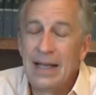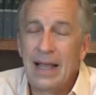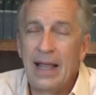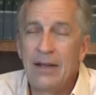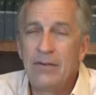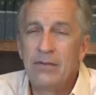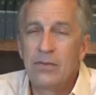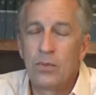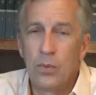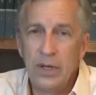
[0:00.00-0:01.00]
And
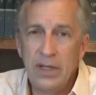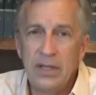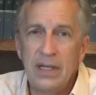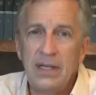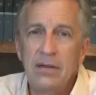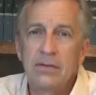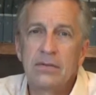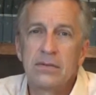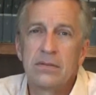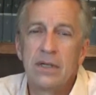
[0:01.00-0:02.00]
really,
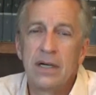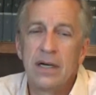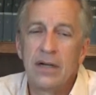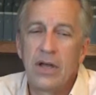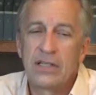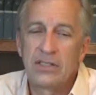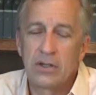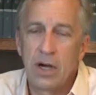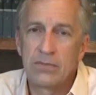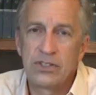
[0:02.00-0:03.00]
as the
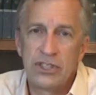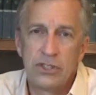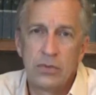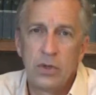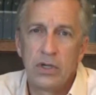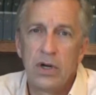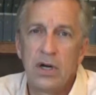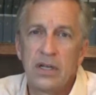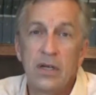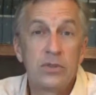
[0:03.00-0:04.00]
conversation went
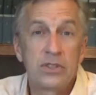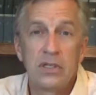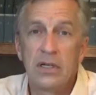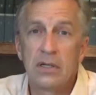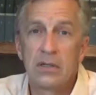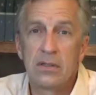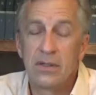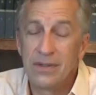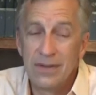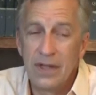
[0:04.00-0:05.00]
on, it was clear
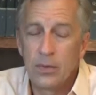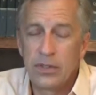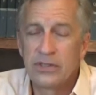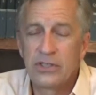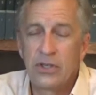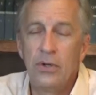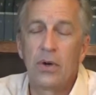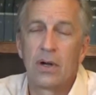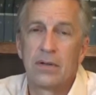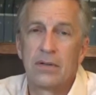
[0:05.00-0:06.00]
they were
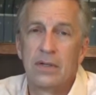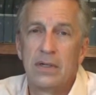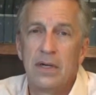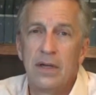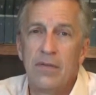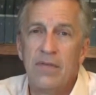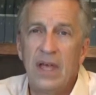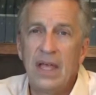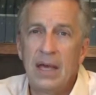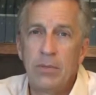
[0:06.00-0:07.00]
insecure.
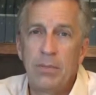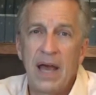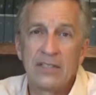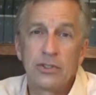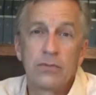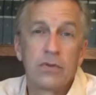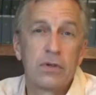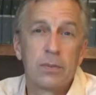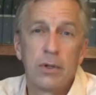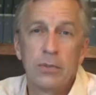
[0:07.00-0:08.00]
They had been passed over
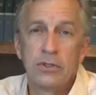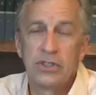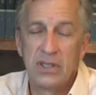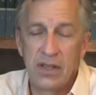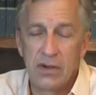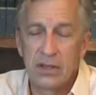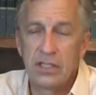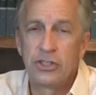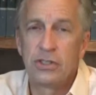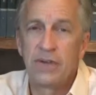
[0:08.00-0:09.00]
promotion they thought they
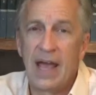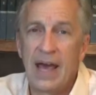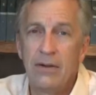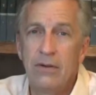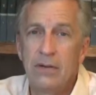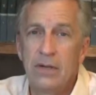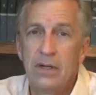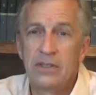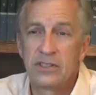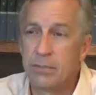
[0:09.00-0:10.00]
should have had.
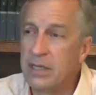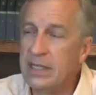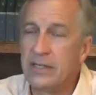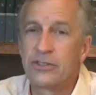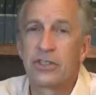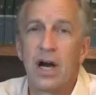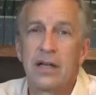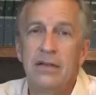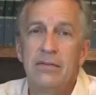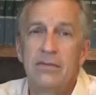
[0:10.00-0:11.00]
Somebody else got
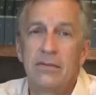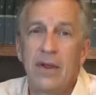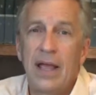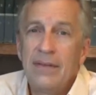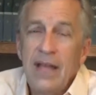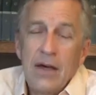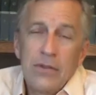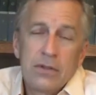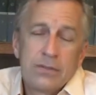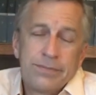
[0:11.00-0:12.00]
it, and now
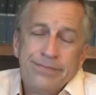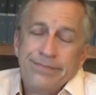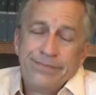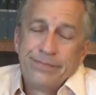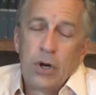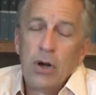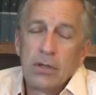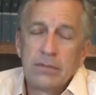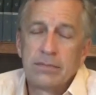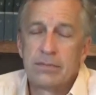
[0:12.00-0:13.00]
they're
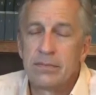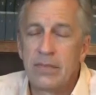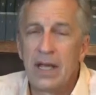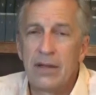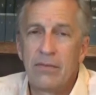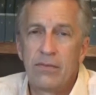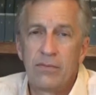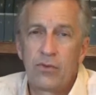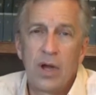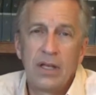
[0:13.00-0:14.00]
hurt
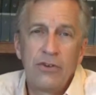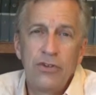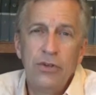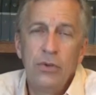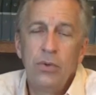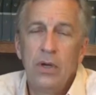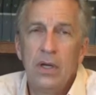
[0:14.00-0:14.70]
and trying to,